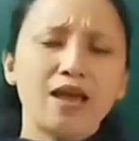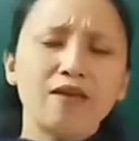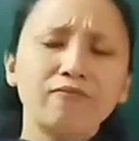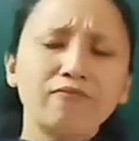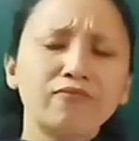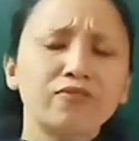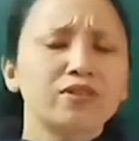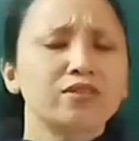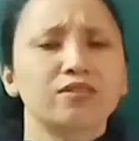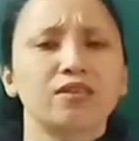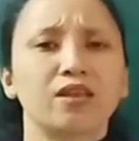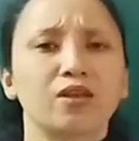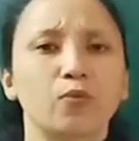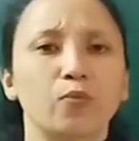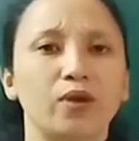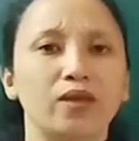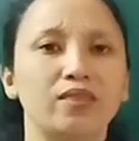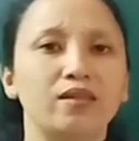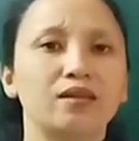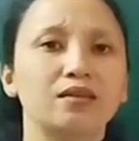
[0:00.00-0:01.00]
everything,
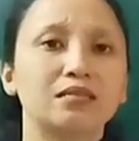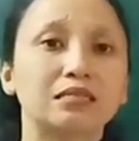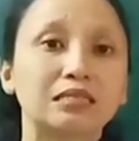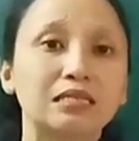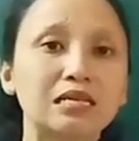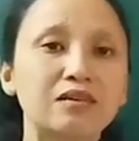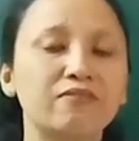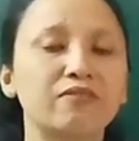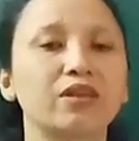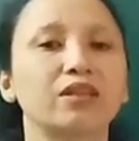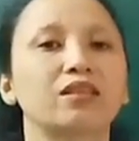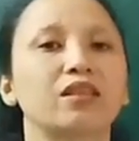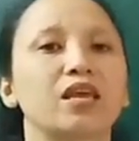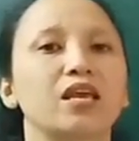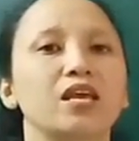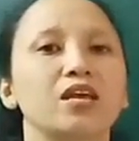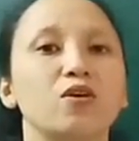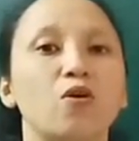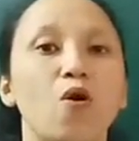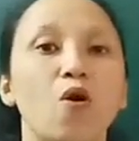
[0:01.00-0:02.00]
whether it's living
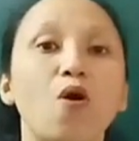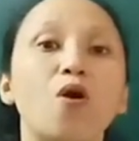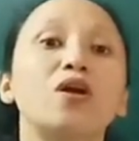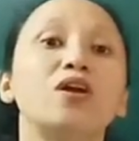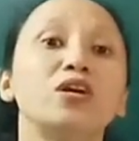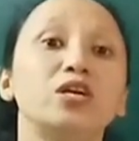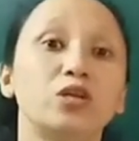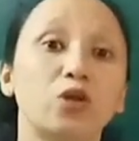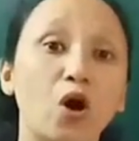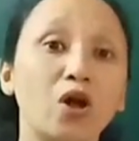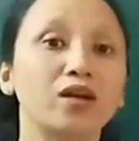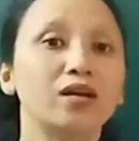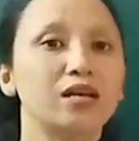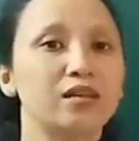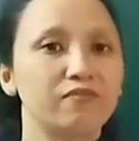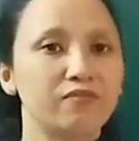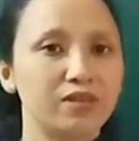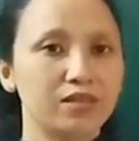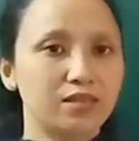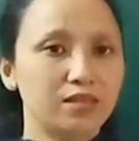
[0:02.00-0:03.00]
thing or
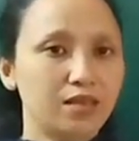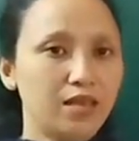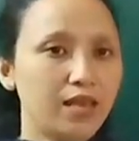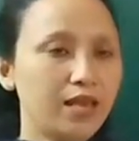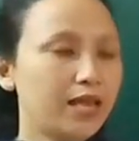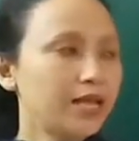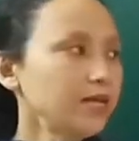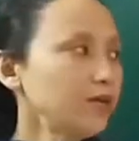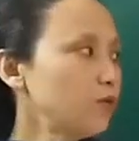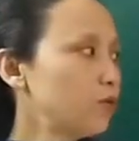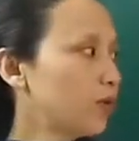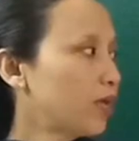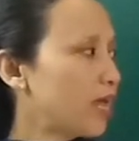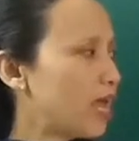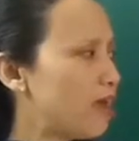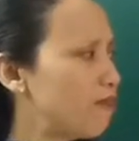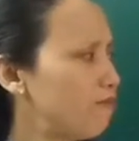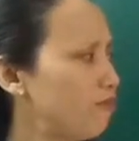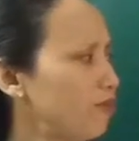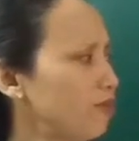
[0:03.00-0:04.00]
non-living thing, okay,
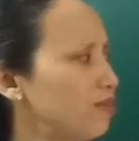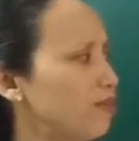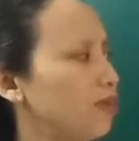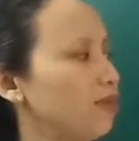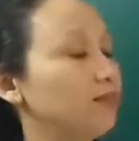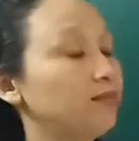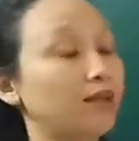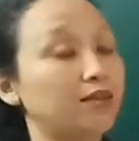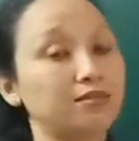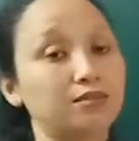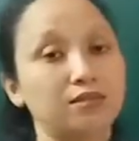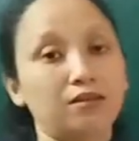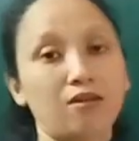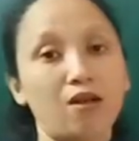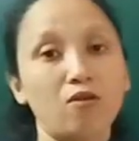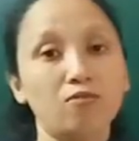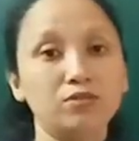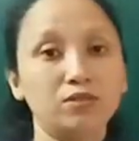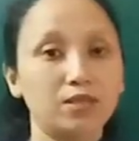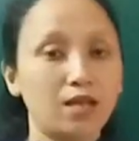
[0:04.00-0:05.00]
everything that
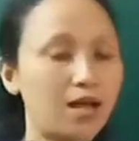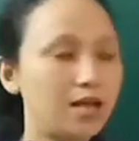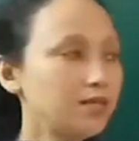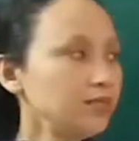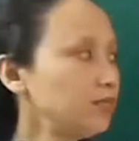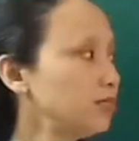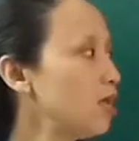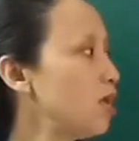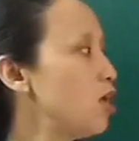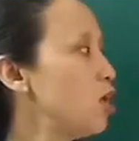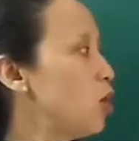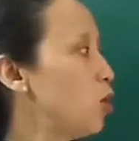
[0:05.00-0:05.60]
surrounds us,